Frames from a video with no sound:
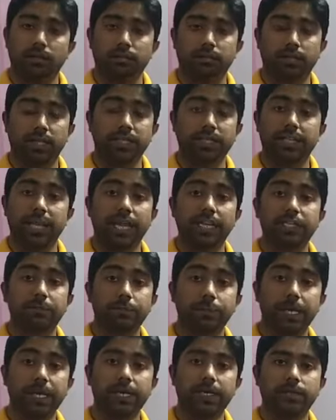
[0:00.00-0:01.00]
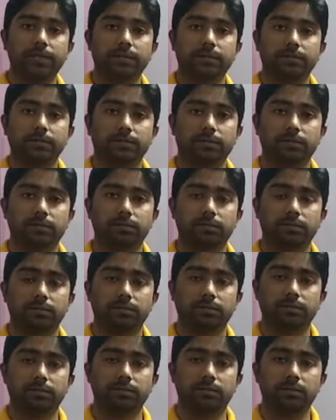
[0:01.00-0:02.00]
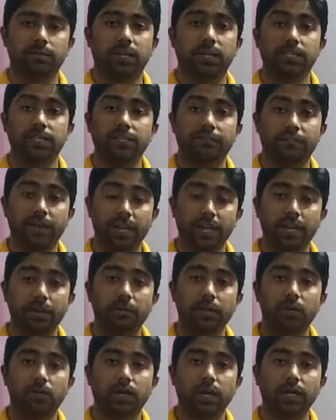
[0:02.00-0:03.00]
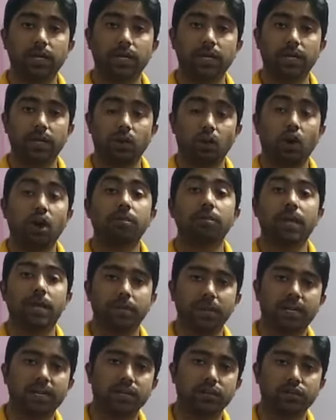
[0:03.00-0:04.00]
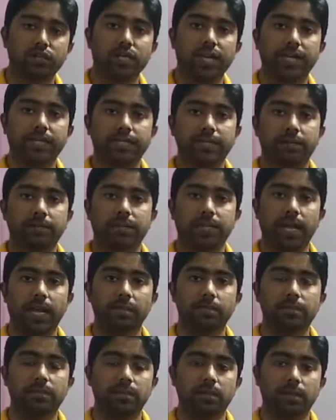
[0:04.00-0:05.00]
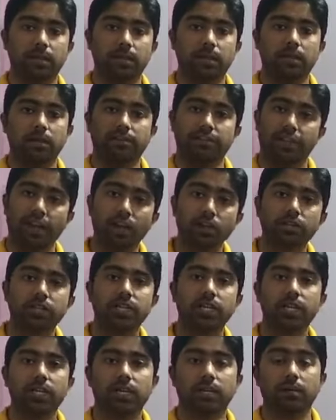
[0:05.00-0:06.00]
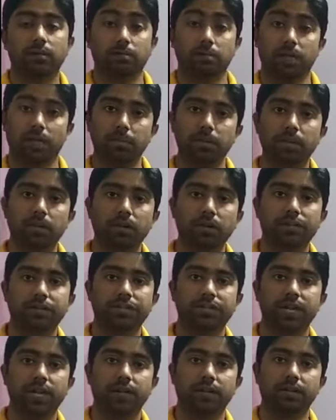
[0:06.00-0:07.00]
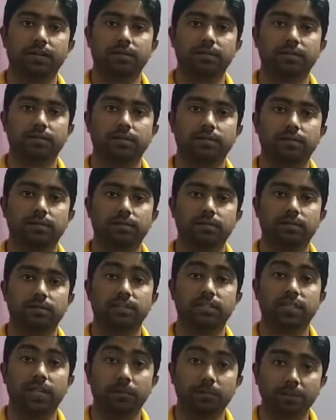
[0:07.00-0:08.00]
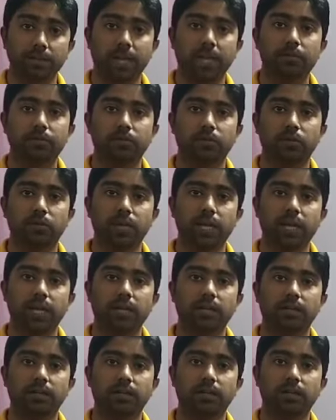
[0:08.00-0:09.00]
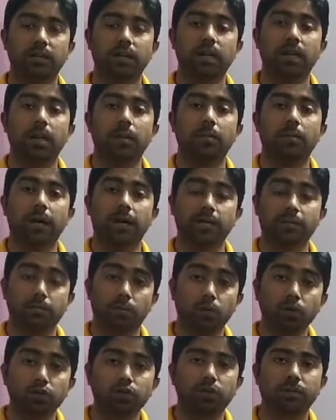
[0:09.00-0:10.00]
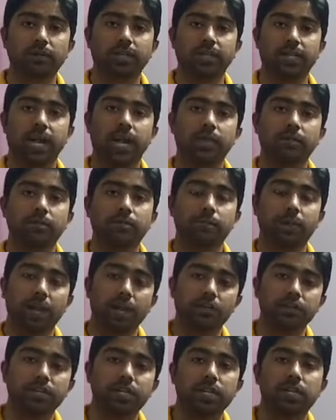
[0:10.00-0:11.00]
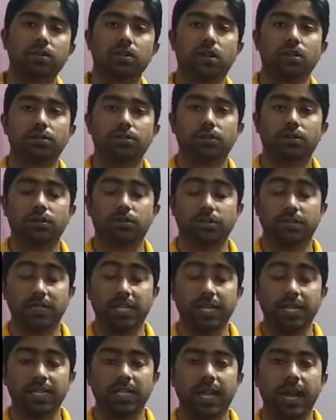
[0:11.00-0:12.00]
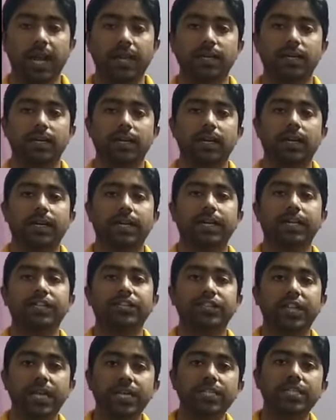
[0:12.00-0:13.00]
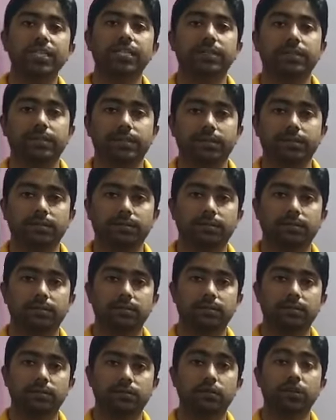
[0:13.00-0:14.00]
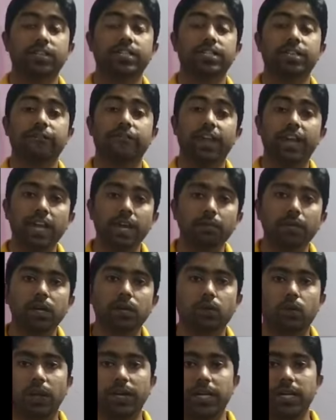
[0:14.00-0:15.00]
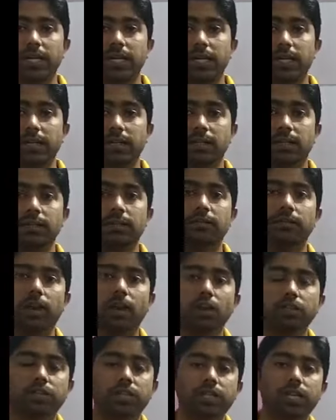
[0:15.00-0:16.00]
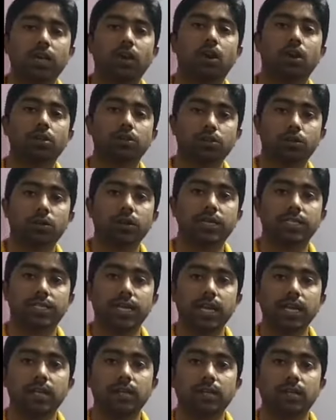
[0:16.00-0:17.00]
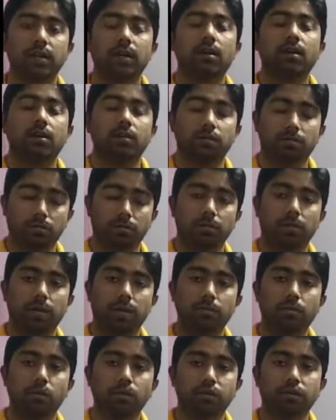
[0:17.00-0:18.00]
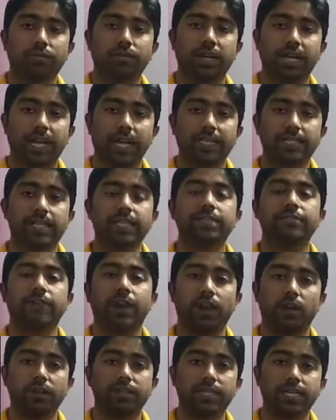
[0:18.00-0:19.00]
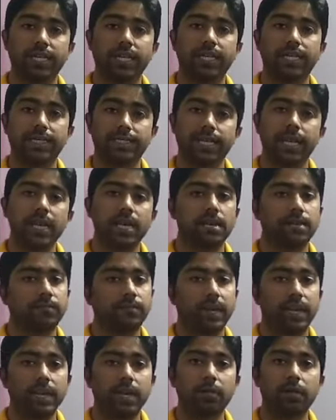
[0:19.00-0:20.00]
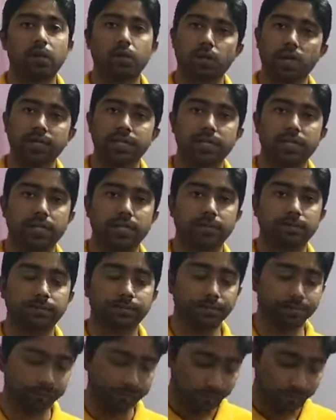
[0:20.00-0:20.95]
just like speed is a variable quantity or may be constant sometimes, velocity may be constant sometimes only, but most of the times velocity is also seen that it changes. So it's a variable quantity. Velocity also is in most of the cases, velocity is a variable quantity.